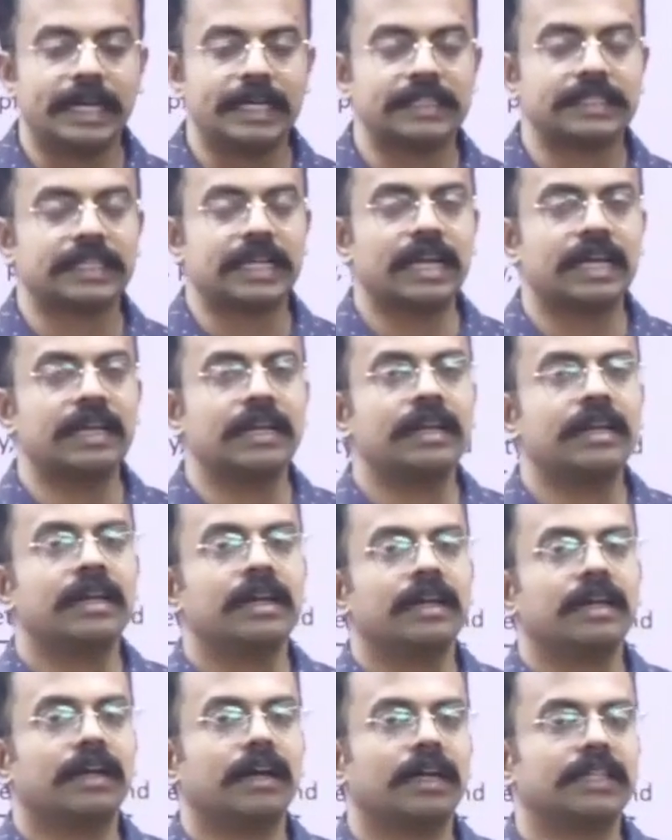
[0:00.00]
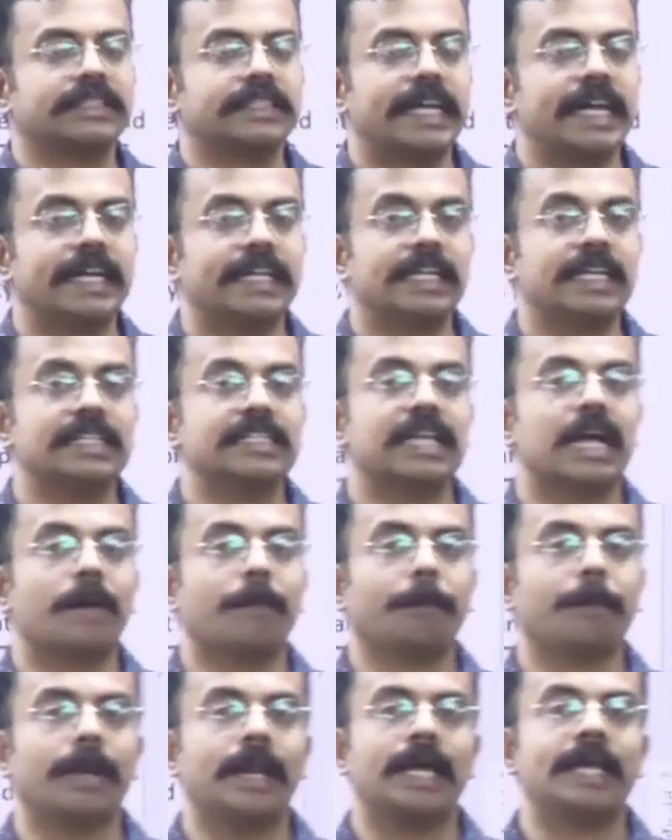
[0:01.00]
nation status
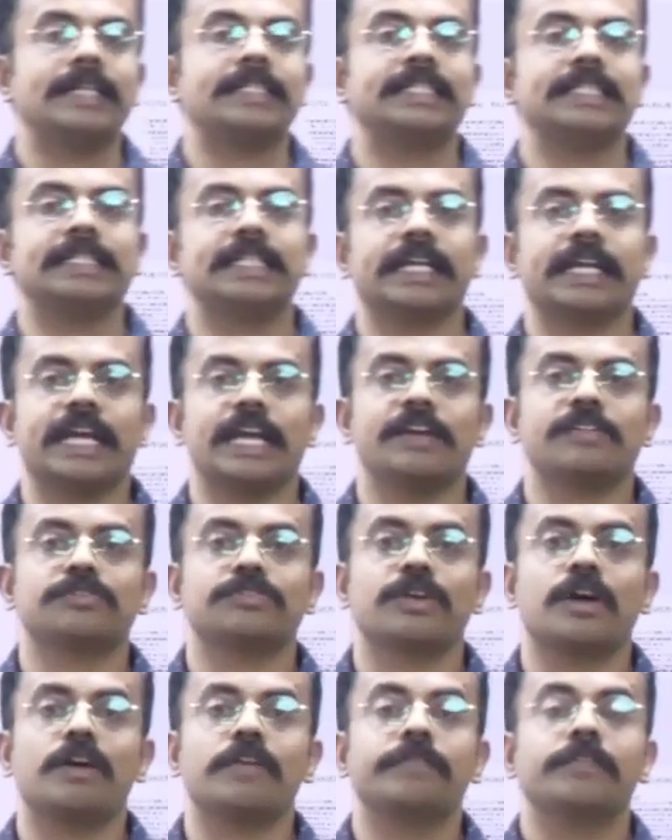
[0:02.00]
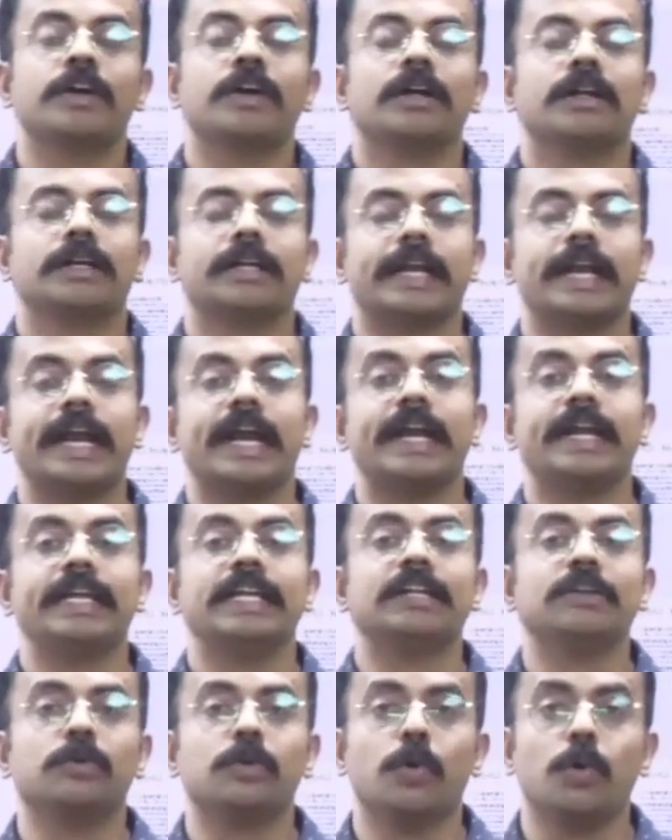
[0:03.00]
applies in the case of trade
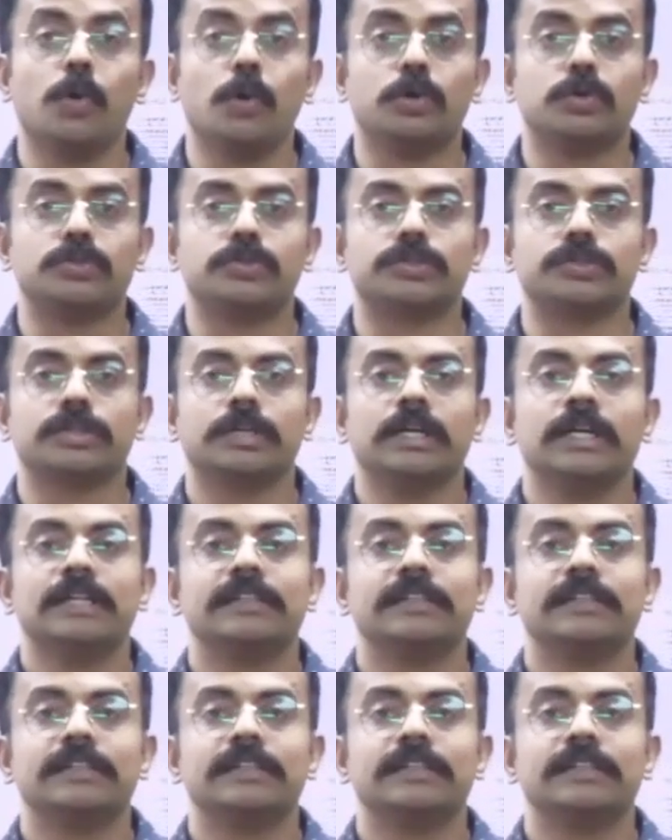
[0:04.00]
in goods.